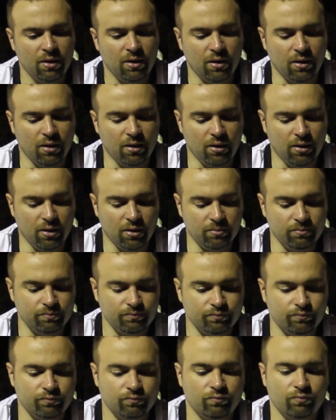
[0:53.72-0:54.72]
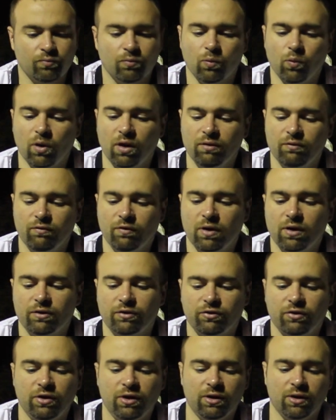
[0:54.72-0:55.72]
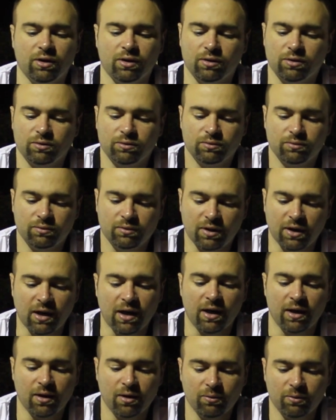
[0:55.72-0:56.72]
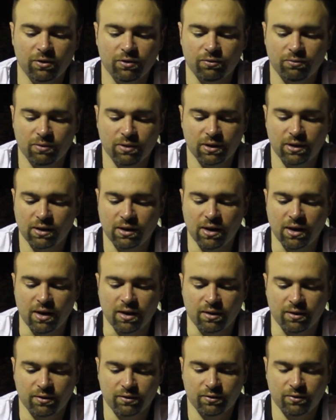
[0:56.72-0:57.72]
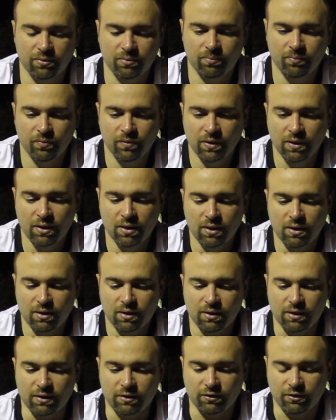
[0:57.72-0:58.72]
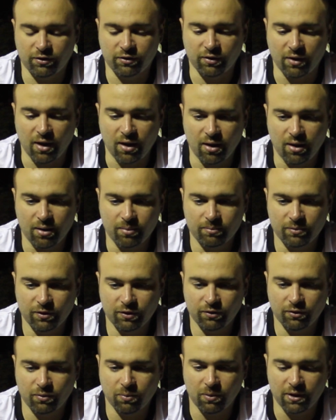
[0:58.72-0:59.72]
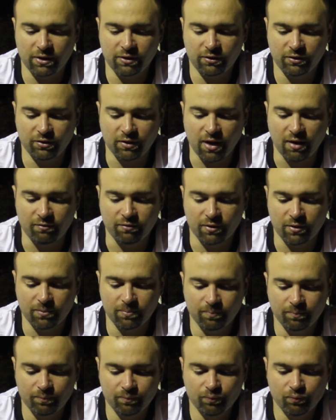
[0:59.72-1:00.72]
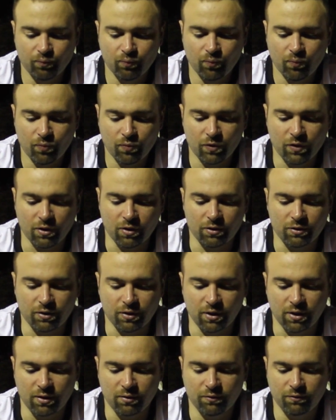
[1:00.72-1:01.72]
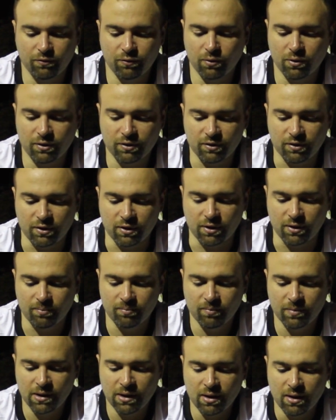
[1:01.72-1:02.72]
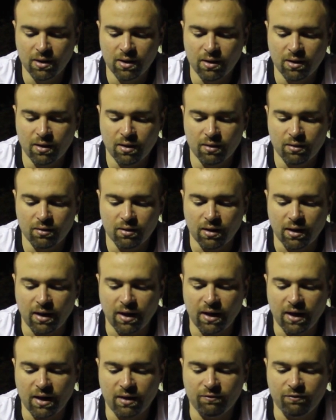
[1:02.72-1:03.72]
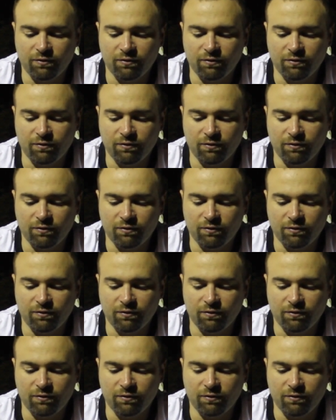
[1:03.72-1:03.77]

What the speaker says: One verse here that I always really liked. It's Psalms 27, 13 and 14. I had